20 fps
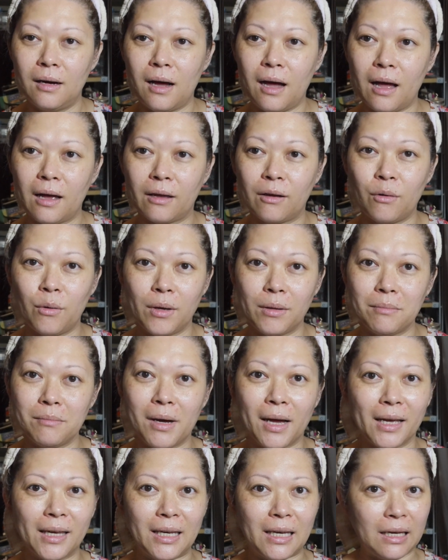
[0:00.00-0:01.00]
I quit
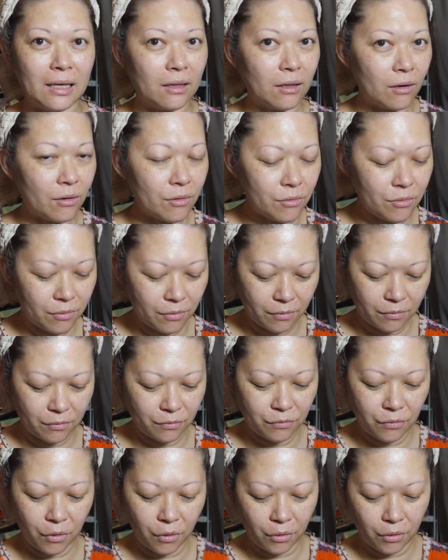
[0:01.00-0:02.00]
my keto
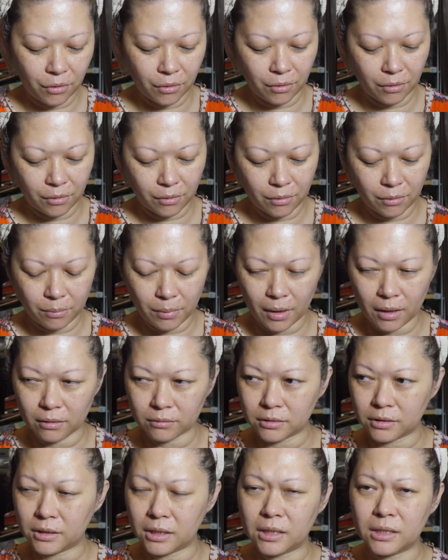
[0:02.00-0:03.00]
for
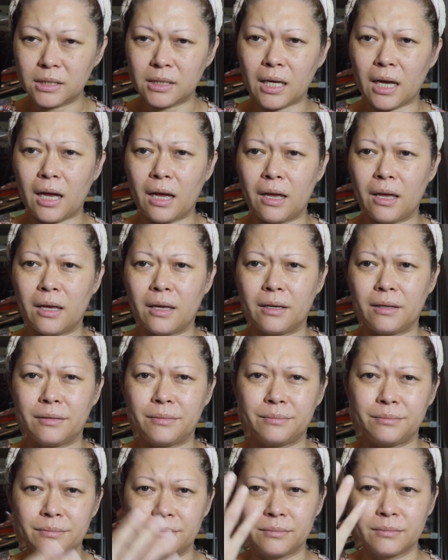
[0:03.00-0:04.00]
about since I
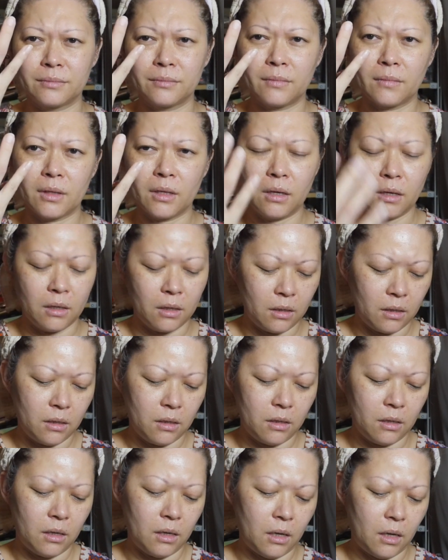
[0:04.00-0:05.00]

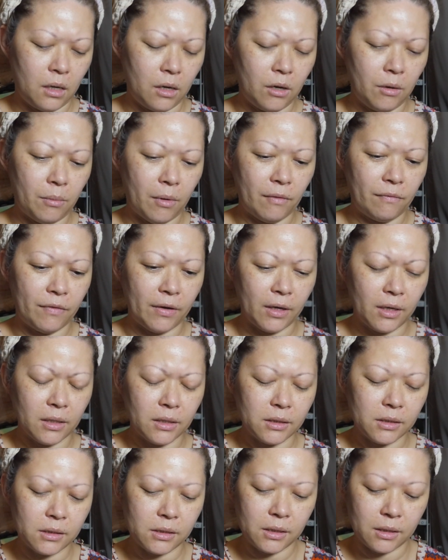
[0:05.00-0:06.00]
hurt my
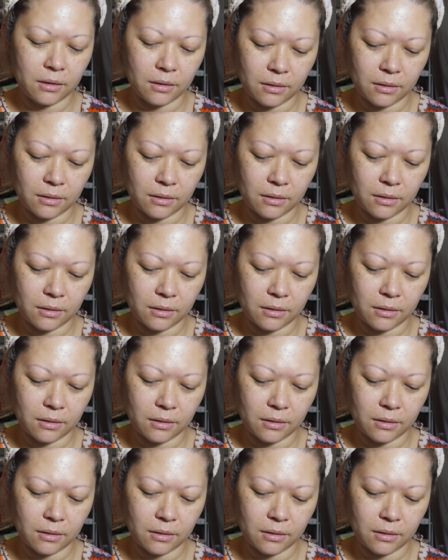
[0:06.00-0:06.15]
fingers.